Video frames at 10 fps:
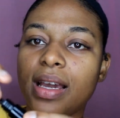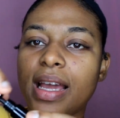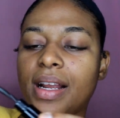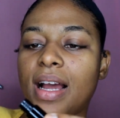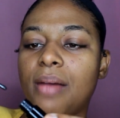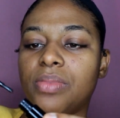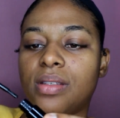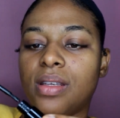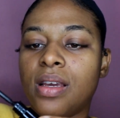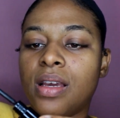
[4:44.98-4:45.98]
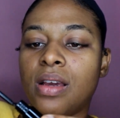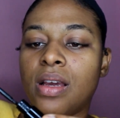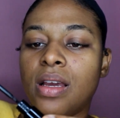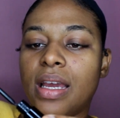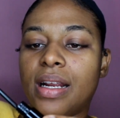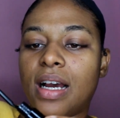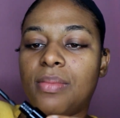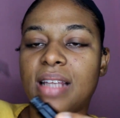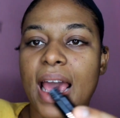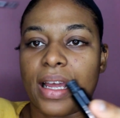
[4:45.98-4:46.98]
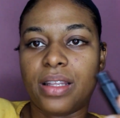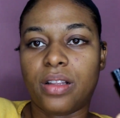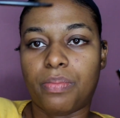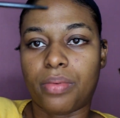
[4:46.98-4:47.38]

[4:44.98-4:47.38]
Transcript: it comes like a little